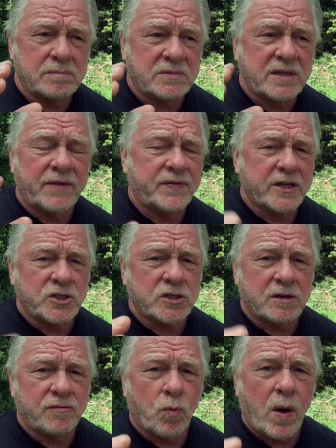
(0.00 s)

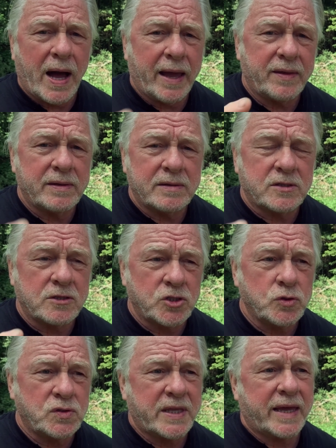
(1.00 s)
definition of why to
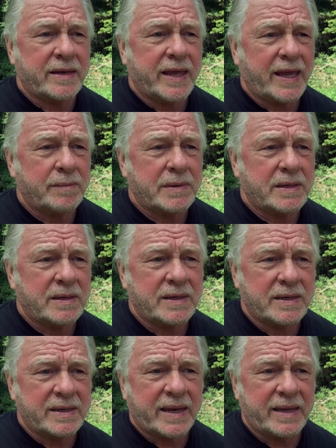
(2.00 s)
choose that name, and,
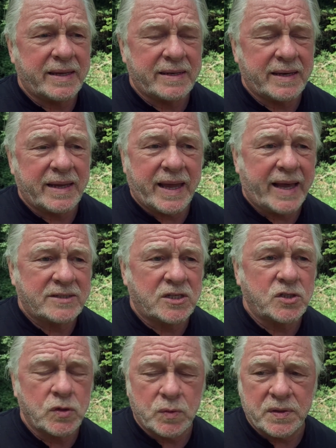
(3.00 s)
and, it, and, it, has to
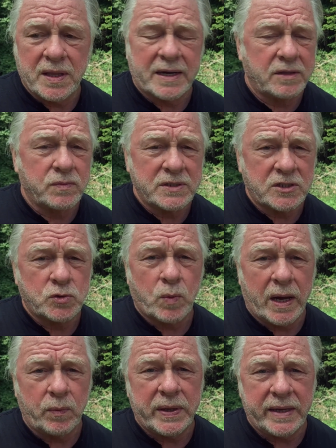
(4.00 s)
do with a lot of the reasons
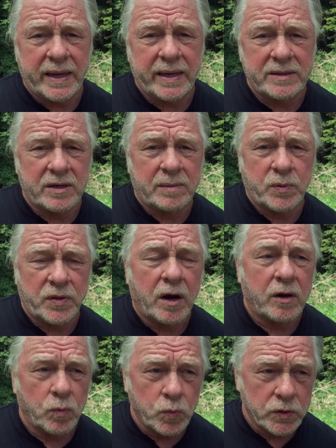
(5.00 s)
why we ended up with
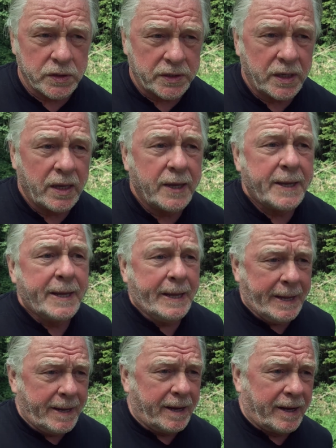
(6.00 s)
Heartwood.
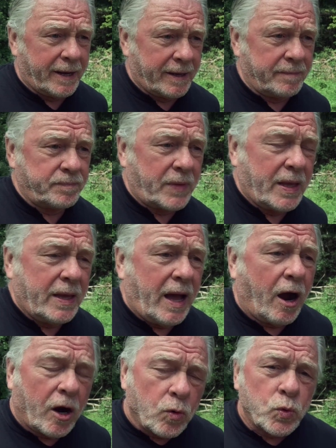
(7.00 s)
Um,
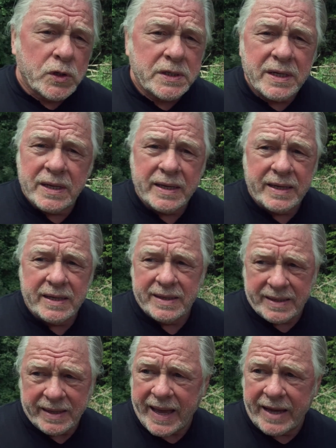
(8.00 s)
heartwood,
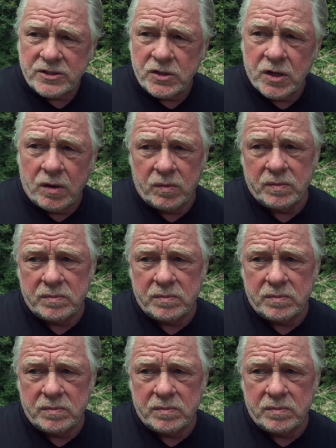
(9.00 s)
as you know,